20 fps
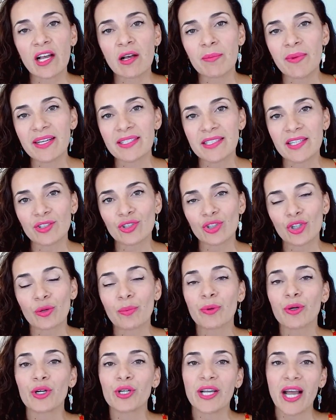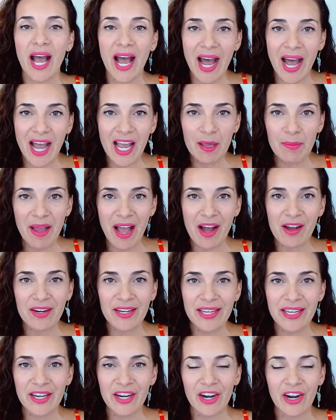out my digital book, I'm Outta
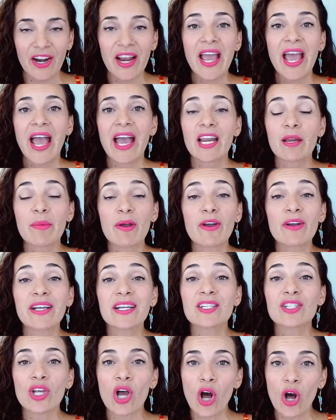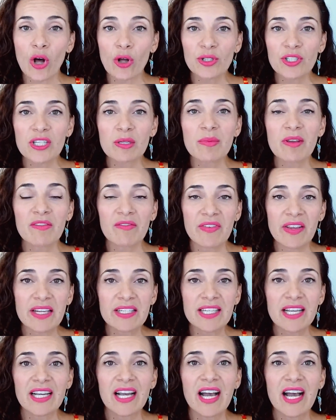Here, An American's Ultimate
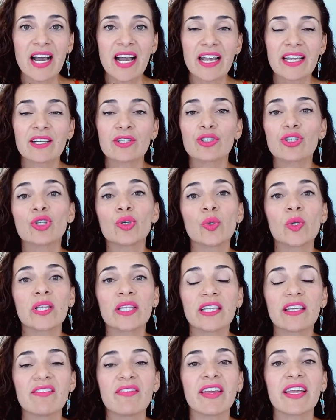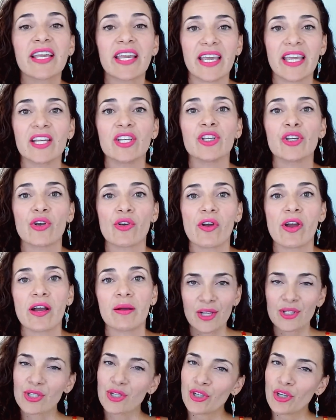Visa Guide to Living in Europe.
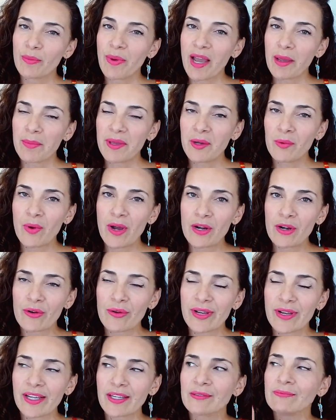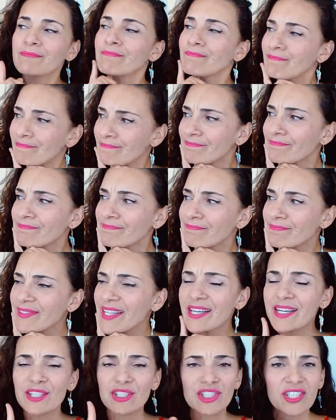So you might be wondering,
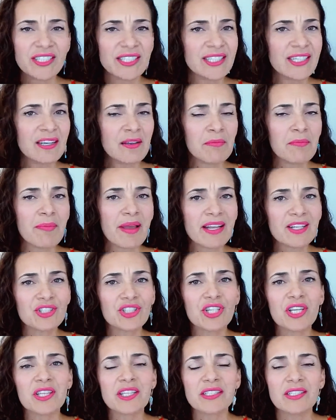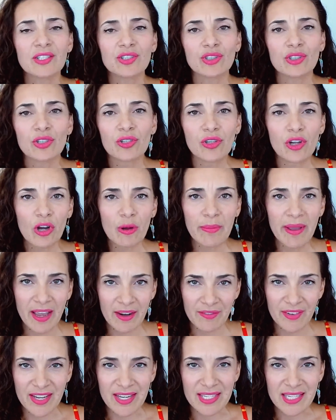she didn't mention the digital nomad
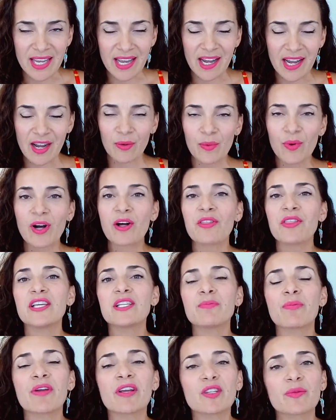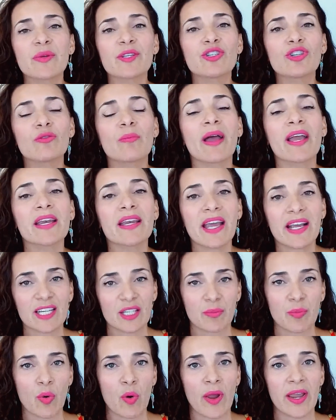visa. Well, this brings me to my
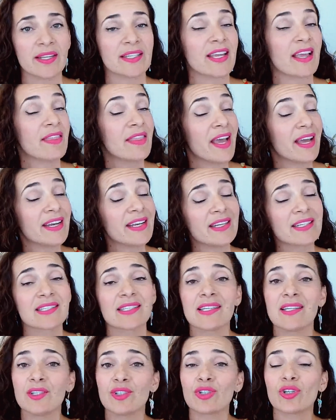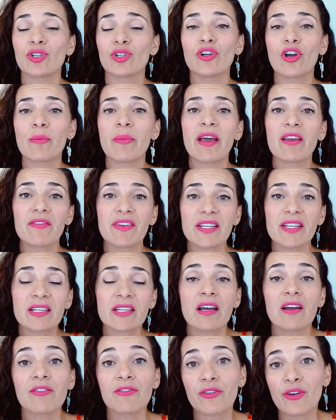next point, and that is the digital nomad
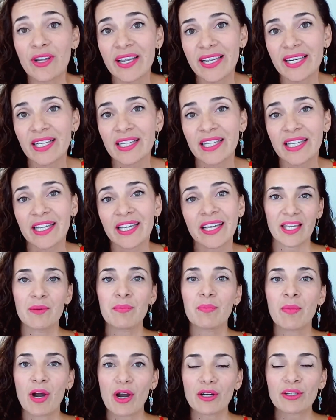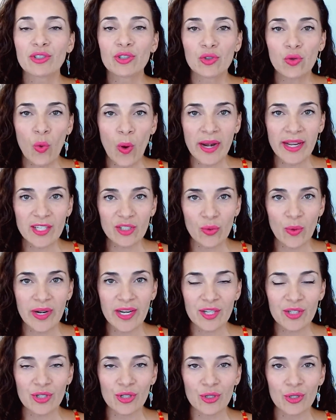visa for Italy. In March
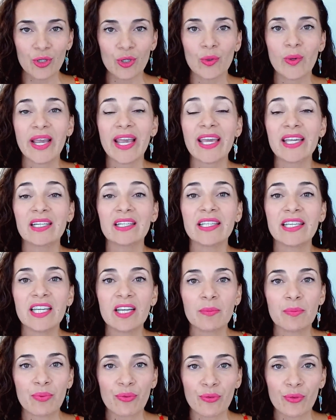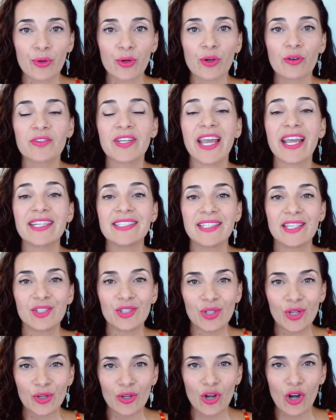2022, Italy approved a
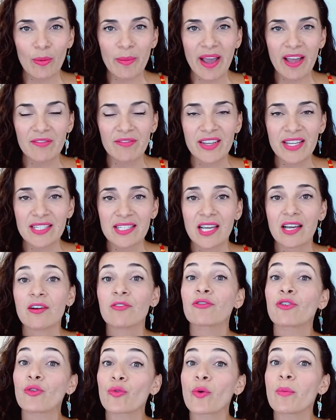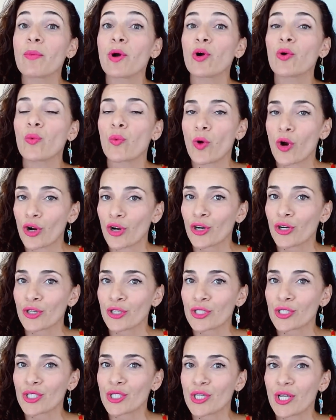digital nomad visa for remote
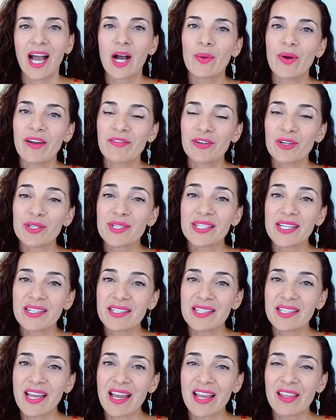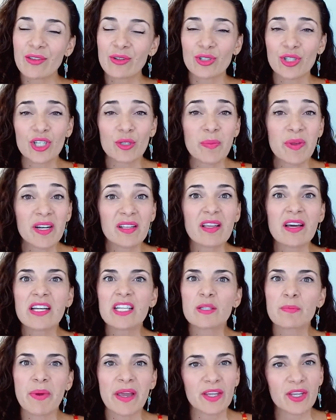workers. However, since then, there's just been a lot of
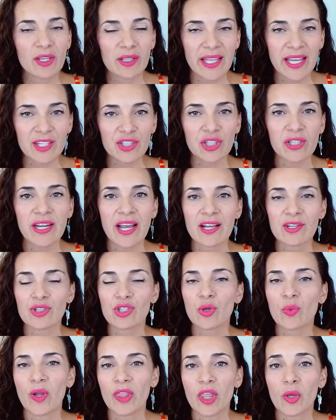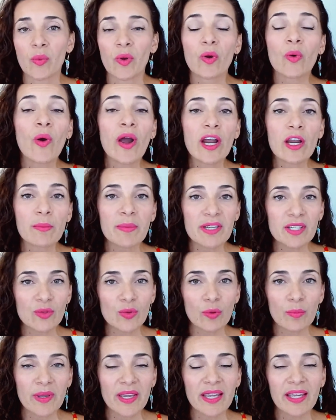speculation as to what the requirements will
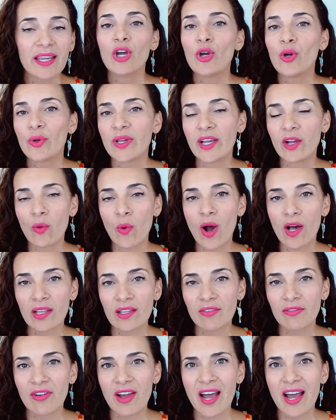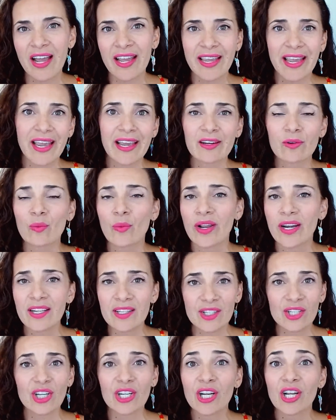be, who can qualify, and when it's
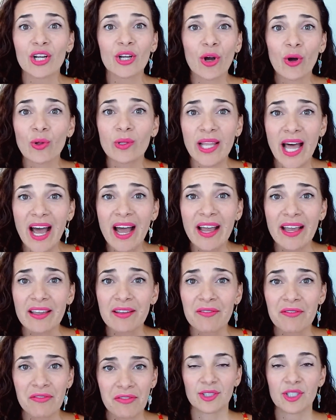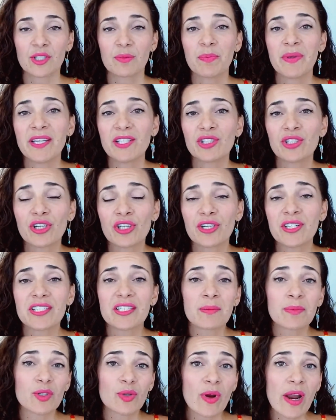gonna go live. Just be sure to
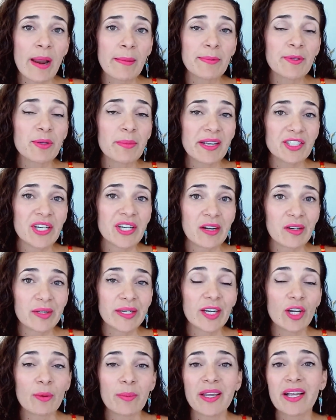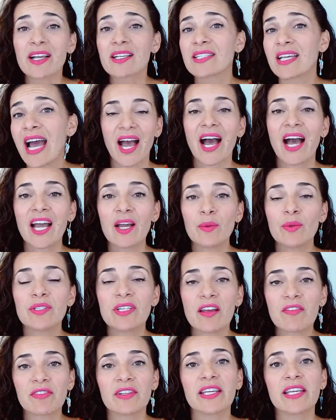subscribe to my channel here because I will
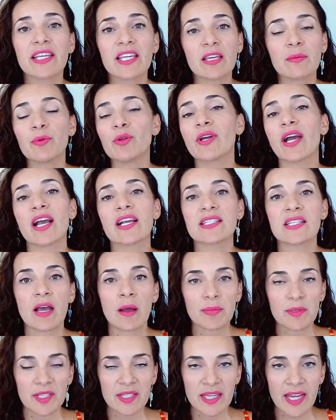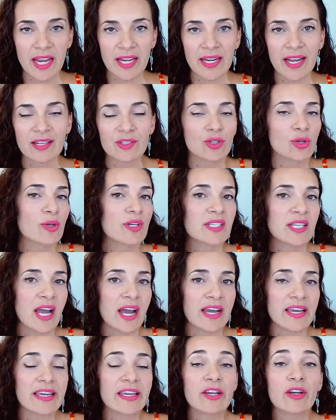definitely keep you guys up to date as soon as
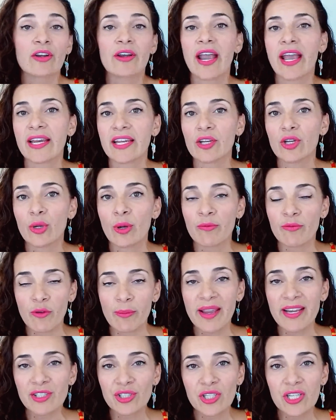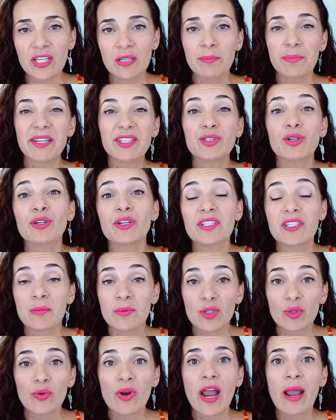I hear any new information. Be sure to
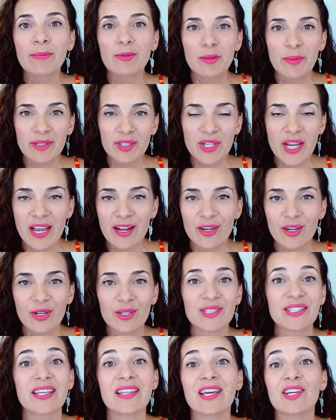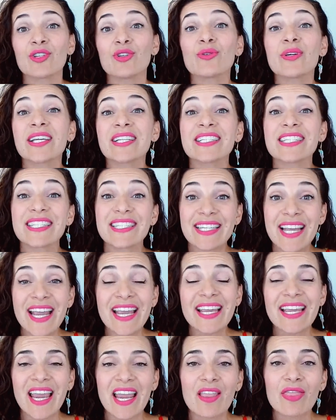subscribe to my channel so that you can
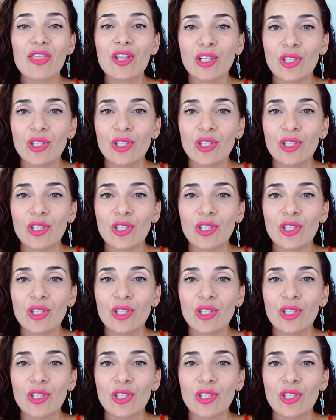stay in the